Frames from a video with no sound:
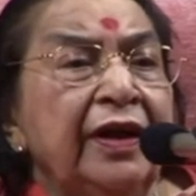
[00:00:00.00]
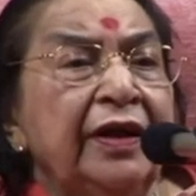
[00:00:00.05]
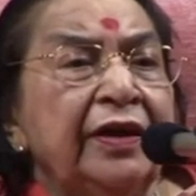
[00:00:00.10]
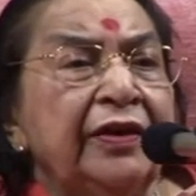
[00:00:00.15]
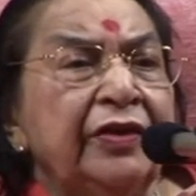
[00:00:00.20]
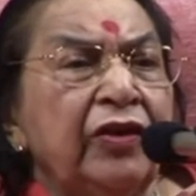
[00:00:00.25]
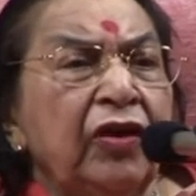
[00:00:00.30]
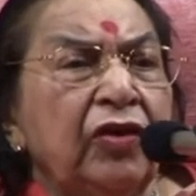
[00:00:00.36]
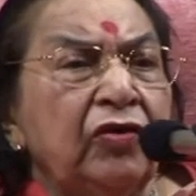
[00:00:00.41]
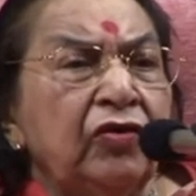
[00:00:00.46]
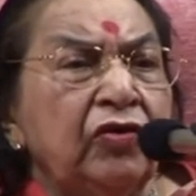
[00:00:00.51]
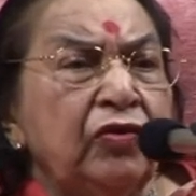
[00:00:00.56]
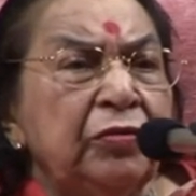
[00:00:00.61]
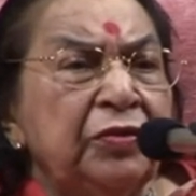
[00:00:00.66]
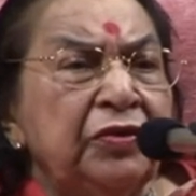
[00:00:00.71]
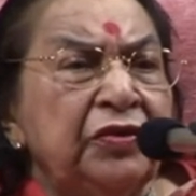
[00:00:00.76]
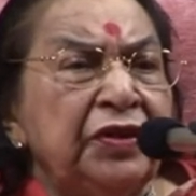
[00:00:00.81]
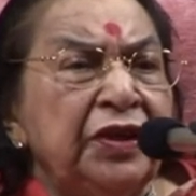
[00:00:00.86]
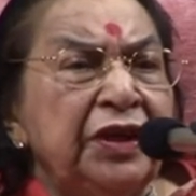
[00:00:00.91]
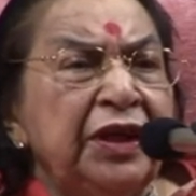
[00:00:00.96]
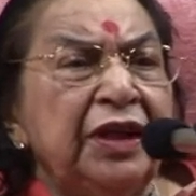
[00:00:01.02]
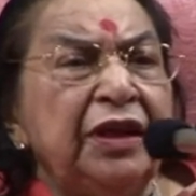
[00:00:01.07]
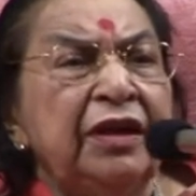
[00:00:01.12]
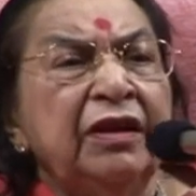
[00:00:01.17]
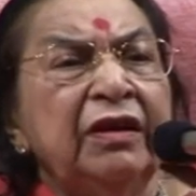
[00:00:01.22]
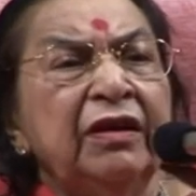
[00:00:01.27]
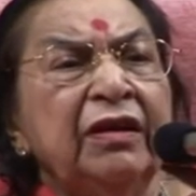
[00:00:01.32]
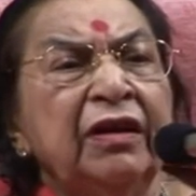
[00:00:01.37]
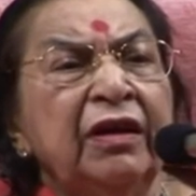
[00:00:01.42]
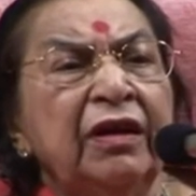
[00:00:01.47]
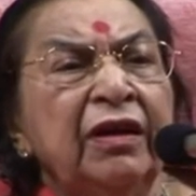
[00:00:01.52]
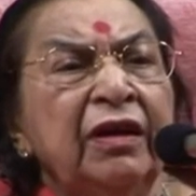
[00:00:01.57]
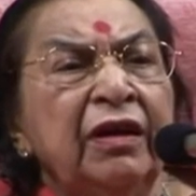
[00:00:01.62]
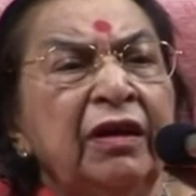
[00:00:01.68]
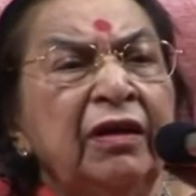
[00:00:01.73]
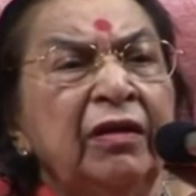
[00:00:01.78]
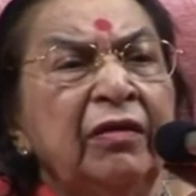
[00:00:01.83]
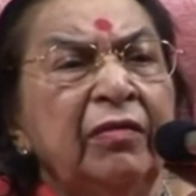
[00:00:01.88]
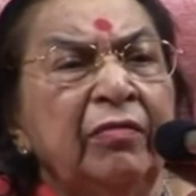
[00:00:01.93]
Not to be seen
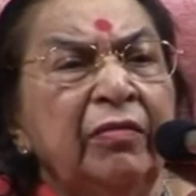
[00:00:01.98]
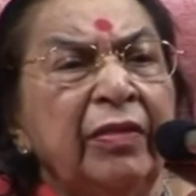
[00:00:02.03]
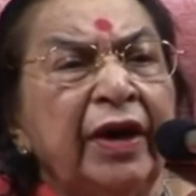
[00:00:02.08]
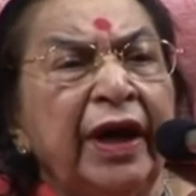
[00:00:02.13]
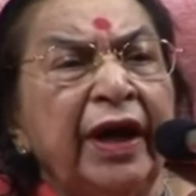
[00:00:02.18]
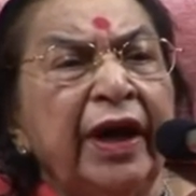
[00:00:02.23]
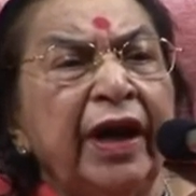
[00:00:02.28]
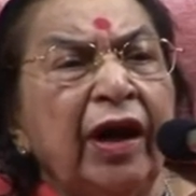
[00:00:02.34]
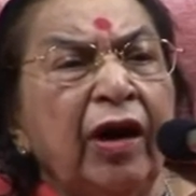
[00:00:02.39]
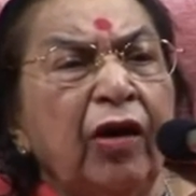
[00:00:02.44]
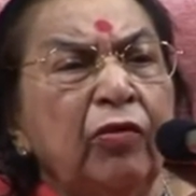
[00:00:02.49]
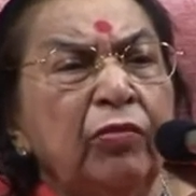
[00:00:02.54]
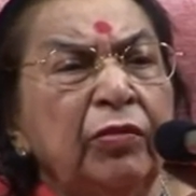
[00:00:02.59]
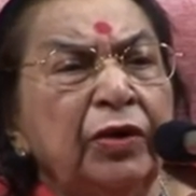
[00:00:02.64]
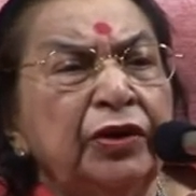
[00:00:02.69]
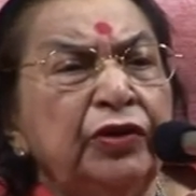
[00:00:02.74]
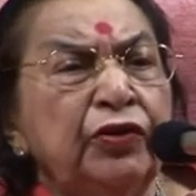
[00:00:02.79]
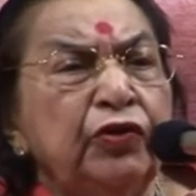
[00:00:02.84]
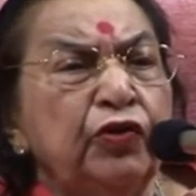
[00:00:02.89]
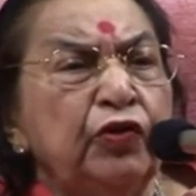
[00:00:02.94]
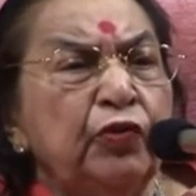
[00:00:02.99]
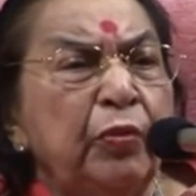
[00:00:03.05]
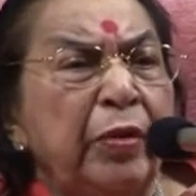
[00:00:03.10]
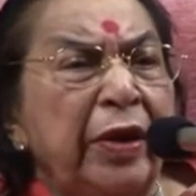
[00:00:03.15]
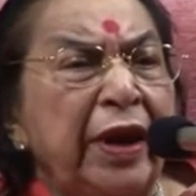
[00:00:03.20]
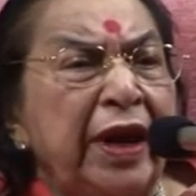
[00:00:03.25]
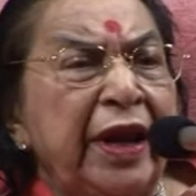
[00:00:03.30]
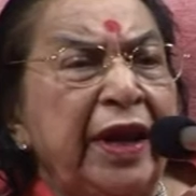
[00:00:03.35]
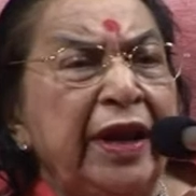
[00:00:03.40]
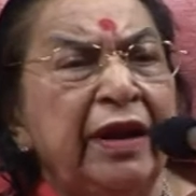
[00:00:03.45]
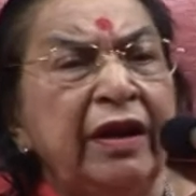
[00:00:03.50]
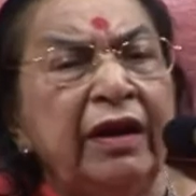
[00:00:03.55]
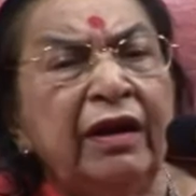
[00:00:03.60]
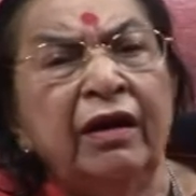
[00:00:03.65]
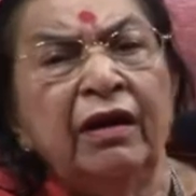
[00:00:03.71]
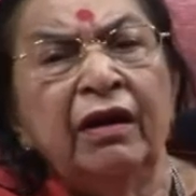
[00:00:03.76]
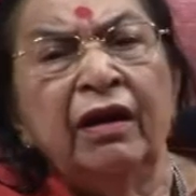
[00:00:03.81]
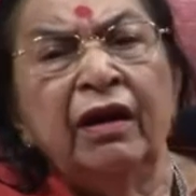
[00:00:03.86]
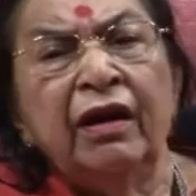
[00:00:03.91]
by how much you spend
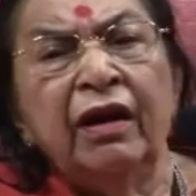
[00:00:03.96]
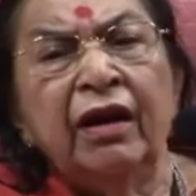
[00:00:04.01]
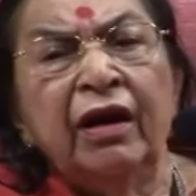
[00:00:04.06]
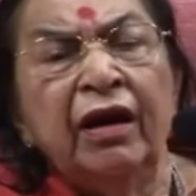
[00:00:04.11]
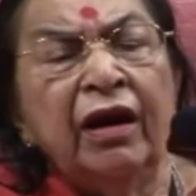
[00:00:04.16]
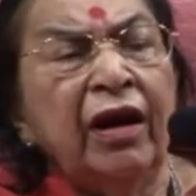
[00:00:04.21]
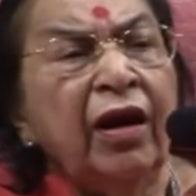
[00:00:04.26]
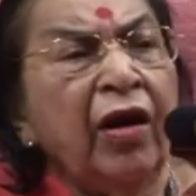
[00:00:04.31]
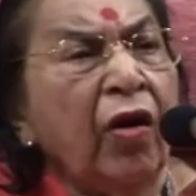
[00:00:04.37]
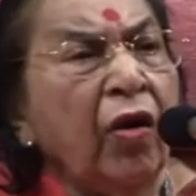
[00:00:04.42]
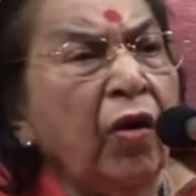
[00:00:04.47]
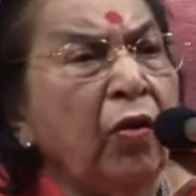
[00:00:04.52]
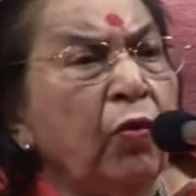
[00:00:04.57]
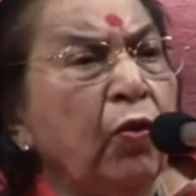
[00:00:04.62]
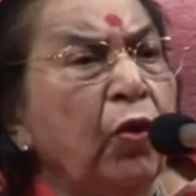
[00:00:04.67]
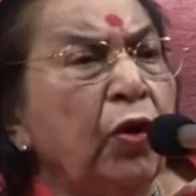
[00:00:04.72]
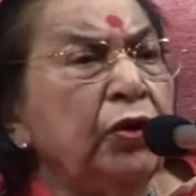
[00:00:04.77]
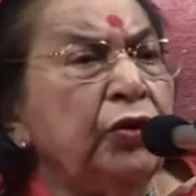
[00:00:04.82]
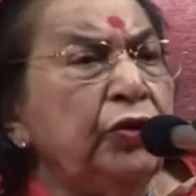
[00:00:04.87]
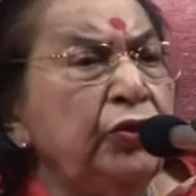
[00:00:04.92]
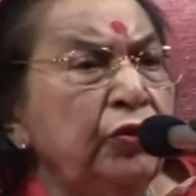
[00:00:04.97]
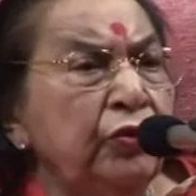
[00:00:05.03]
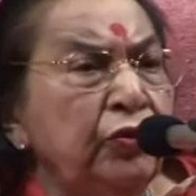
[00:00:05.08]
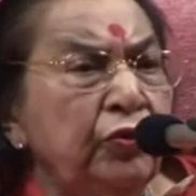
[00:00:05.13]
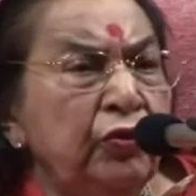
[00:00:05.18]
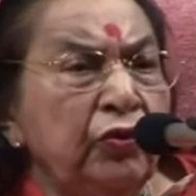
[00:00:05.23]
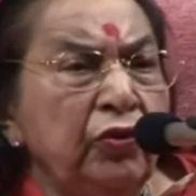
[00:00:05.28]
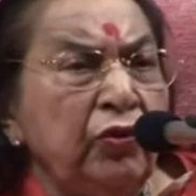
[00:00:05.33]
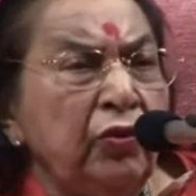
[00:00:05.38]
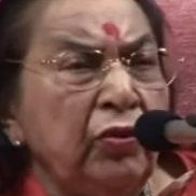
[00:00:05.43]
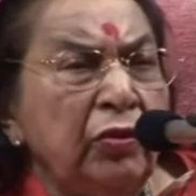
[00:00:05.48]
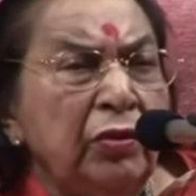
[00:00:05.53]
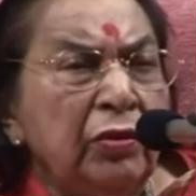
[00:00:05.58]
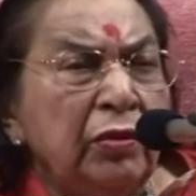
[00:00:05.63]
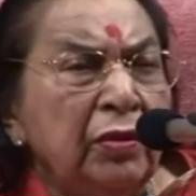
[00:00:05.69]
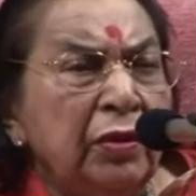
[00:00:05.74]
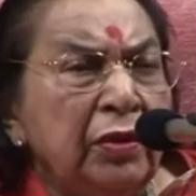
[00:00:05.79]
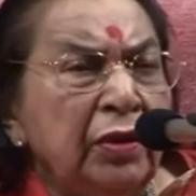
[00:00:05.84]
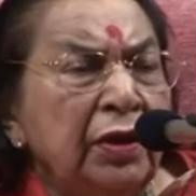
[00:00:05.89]
or what you do.
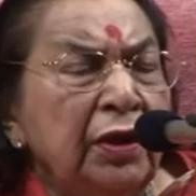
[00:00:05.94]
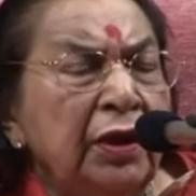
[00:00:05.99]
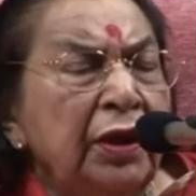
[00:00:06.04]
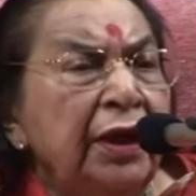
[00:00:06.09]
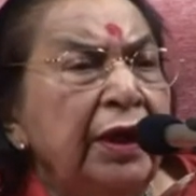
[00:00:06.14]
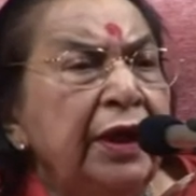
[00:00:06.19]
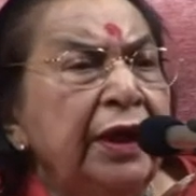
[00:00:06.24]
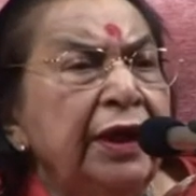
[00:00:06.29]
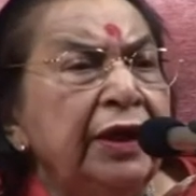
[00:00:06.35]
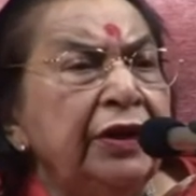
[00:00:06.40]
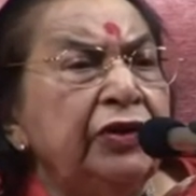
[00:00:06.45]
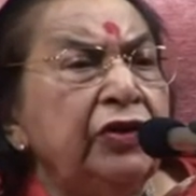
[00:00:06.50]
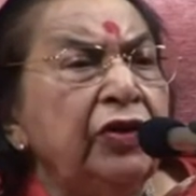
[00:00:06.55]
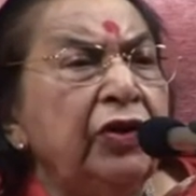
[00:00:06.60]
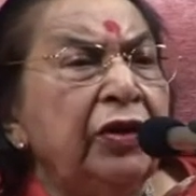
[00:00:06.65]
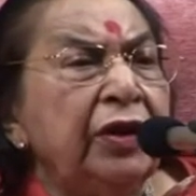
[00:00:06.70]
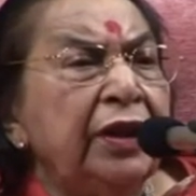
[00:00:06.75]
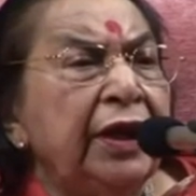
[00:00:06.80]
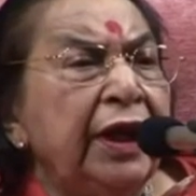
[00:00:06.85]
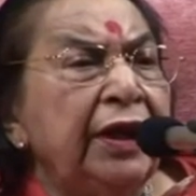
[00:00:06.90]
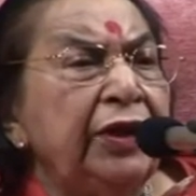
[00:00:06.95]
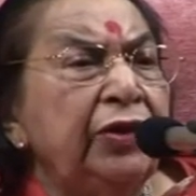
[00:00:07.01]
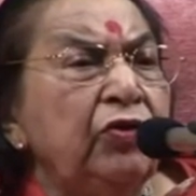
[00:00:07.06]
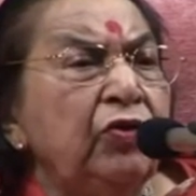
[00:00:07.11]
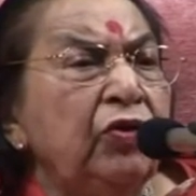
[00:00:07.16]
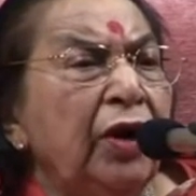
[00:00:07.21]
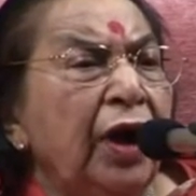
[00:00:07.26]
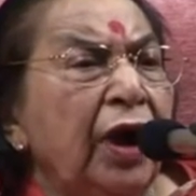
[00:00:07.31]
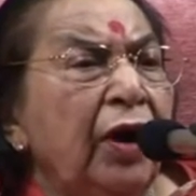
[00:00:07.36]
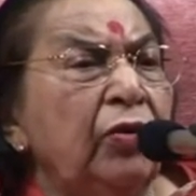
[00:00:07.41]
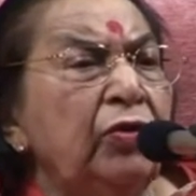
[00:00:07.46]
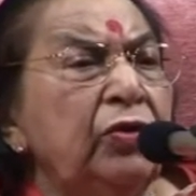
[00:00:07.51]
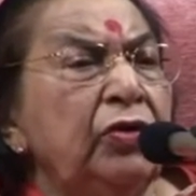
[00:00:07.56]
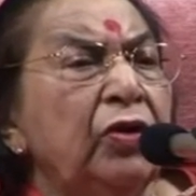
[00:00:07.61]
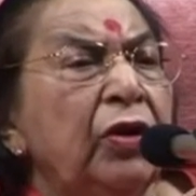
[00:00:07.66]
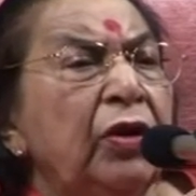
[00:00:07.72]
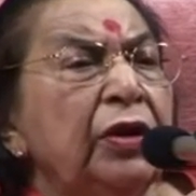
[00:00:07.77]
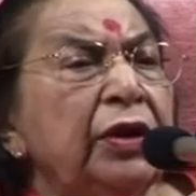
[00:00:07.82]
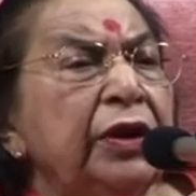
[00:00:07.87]
It's not that you count
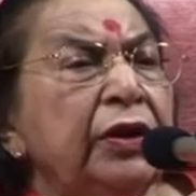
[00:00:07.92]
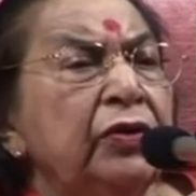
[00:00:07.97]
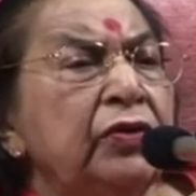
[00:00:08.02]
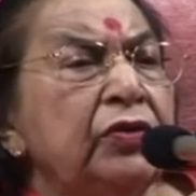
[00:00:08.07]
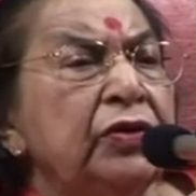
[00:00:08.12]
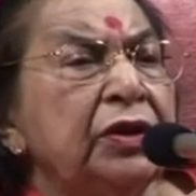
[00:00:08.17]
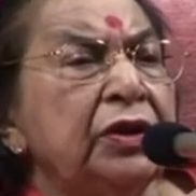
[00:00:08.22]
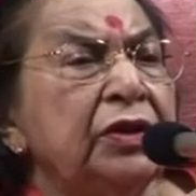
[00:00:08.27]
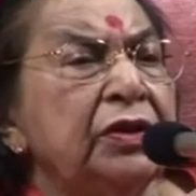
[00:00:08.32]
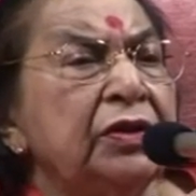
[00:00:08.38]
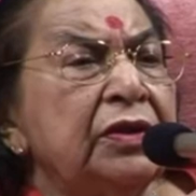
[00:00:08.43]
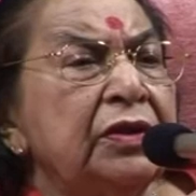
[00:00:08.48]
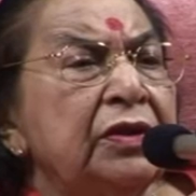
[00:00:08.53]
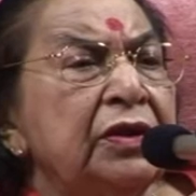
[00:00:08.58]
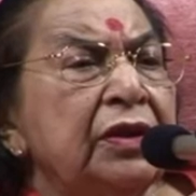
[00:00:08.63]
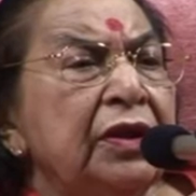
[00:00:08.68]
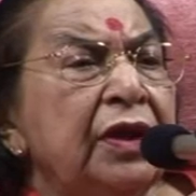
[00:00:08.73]
all those things.